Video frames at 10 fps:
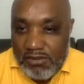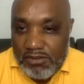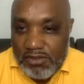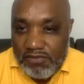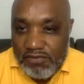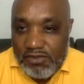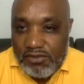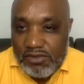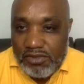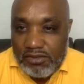I mean, if it
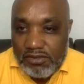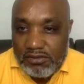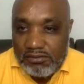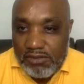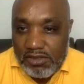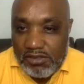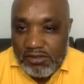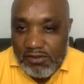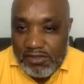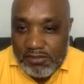cool out now, but
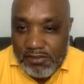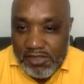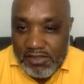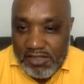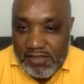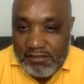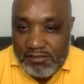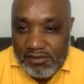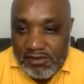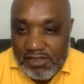once upon a time
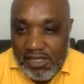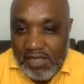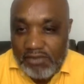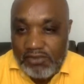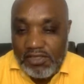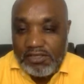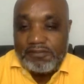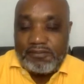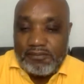it hot over